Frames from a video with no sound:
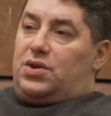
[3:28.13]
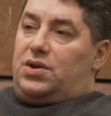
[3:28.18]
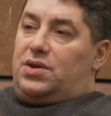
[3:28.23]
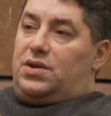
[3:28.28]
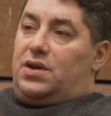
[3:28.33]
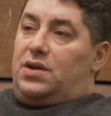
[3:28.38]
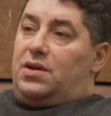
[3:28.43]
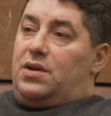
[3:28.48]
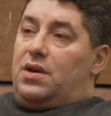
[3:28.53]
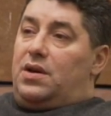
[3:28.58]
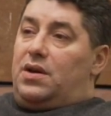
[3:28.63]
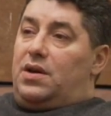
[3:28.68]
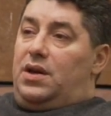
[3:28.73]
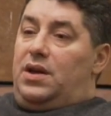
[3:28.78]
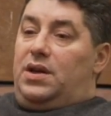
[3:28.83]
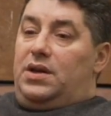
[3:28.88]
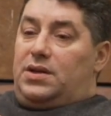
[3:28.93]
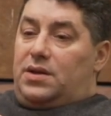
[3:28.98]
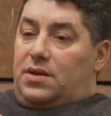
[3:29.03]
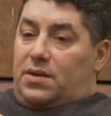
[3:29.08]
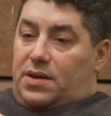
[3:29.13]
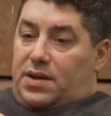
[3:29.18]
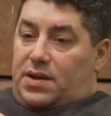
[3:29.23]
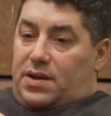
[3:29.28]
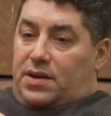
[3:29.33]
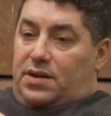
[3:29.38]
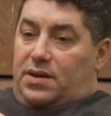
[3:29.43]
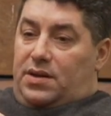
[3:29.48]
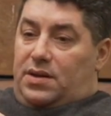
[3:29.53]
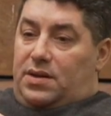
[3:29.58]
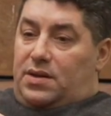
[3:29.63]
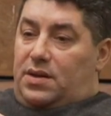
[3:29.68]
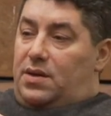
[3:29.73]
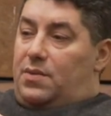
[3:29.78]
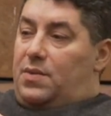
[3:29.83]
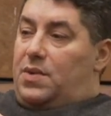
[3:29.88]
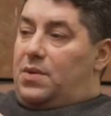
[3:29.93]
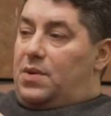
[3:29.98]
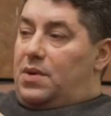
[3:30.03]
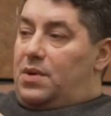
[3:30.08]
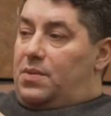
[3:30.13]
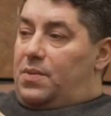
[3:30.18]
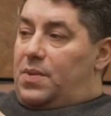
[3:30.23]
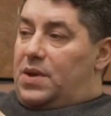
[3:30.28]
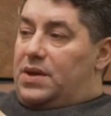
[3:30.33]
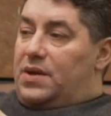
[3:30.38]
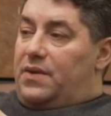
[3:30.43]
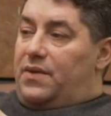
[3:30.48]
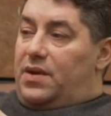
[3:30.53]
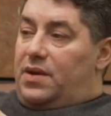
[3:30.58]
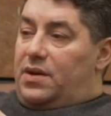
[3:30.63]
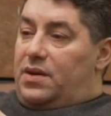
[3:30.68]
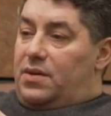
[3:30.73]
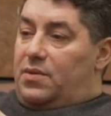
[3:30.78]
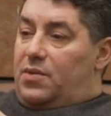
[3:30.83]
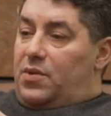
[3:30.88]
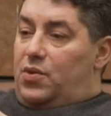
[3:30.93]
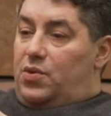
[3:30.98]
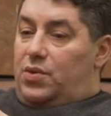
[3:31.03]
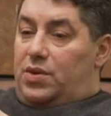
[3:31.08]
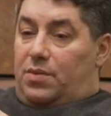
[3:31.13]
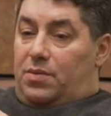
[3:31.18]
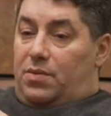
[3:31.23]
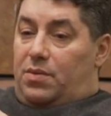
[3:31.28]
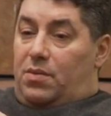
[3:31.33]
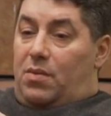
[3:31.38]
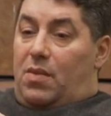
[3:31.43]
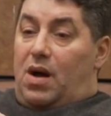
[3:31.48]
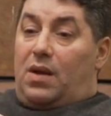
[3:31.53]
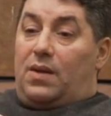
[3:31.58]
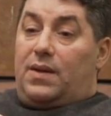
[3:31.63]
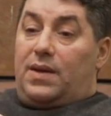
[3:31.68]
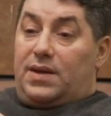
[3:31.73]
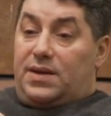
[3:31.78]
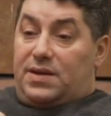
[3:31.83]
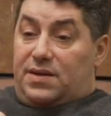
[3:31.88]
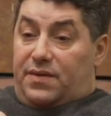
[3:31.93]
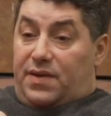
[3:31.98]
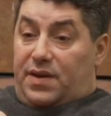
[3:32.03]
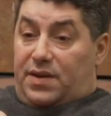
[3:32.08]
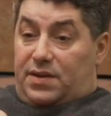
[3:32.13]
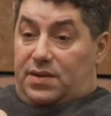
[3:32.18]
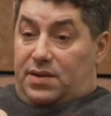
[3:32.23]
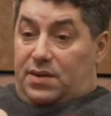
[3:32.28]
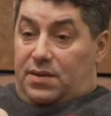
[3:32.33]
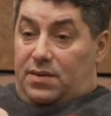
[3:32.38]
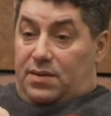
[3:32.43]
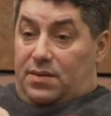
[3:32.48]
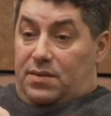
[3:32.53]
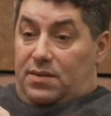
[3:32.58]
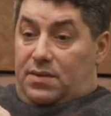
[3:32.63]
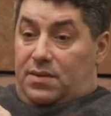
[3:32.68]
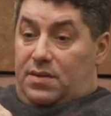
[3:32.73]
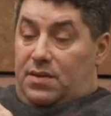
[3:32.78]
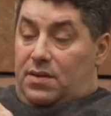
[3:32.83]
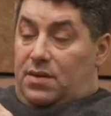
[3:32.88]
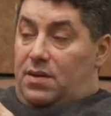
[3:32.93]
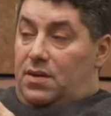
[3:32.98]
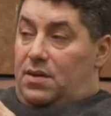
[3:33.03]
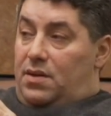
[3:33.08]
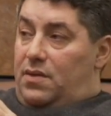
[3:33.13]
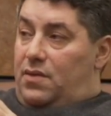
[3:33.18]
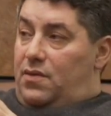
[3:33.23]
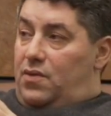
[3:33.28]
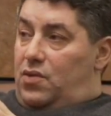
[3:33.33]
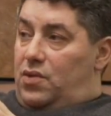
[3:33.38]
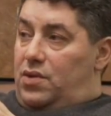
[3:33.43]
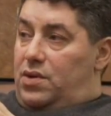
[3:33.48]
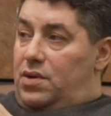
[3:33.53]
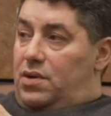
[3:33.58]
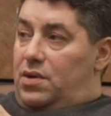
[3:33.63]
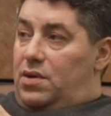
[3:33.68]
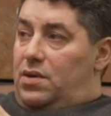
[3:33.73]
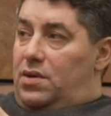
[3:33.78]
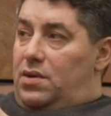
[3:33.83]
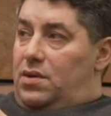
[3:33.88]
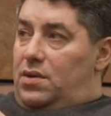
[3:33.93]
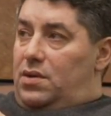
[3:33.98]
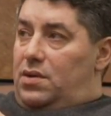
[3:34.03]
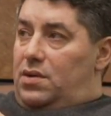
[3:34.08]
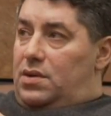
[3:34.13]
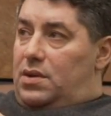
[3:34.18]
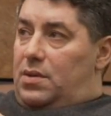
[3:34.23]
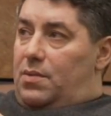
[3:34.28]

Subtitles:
And the bodyguards and the ordinary people, the average people, should be aware of those things.